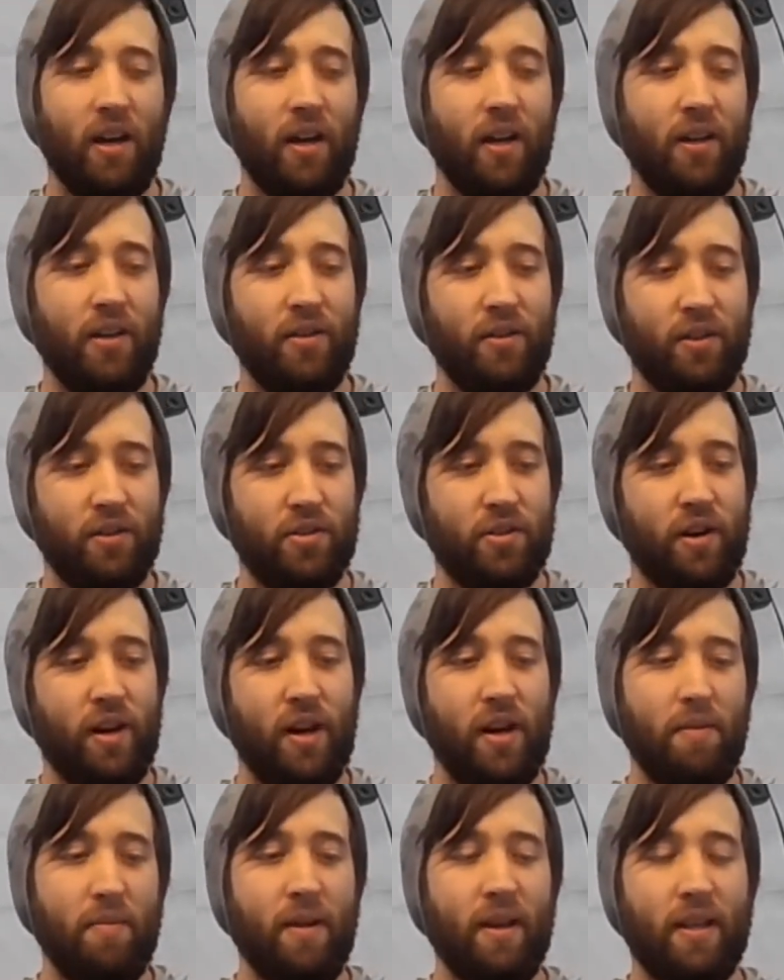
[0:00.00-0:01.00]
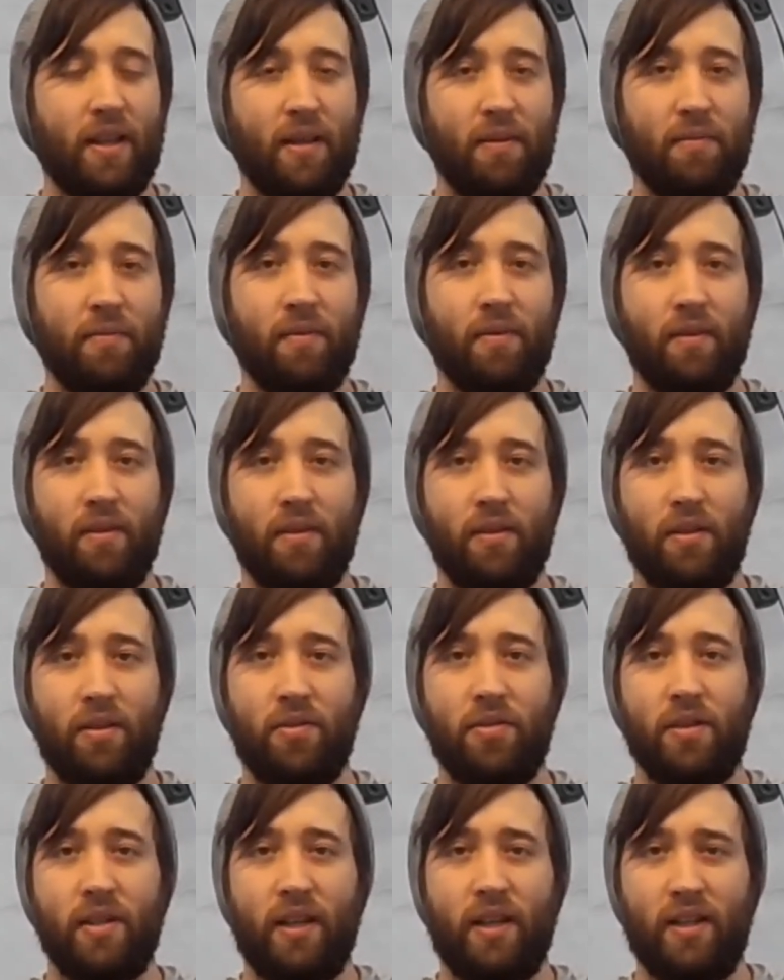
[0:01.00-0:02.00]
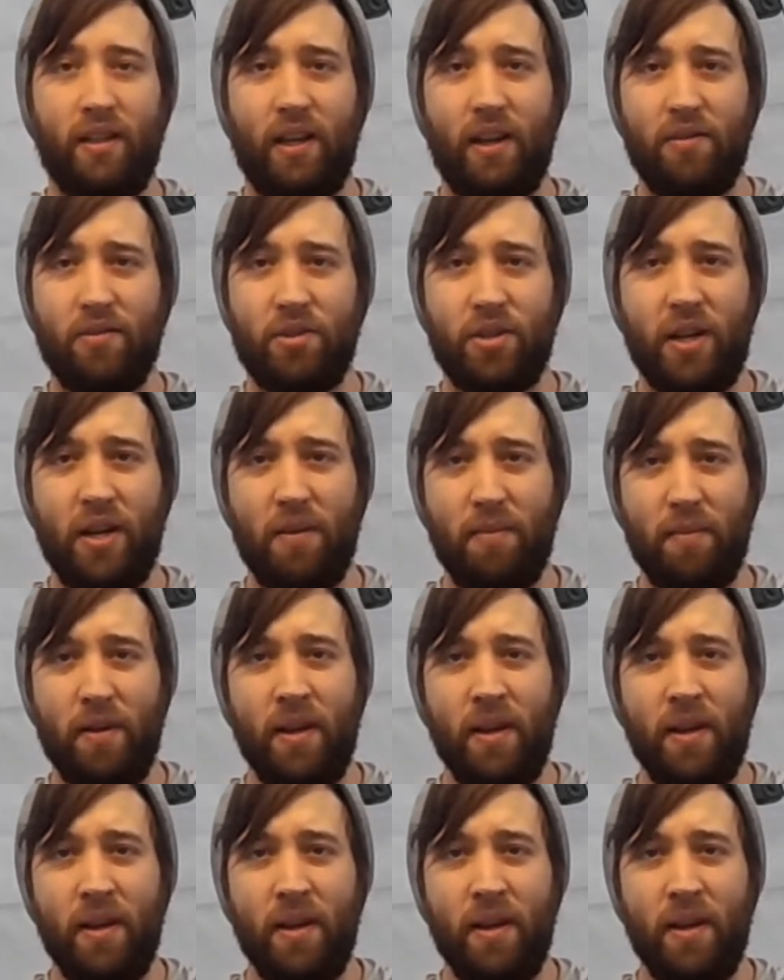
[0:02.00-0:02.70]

You can try to make them close to cloud shape,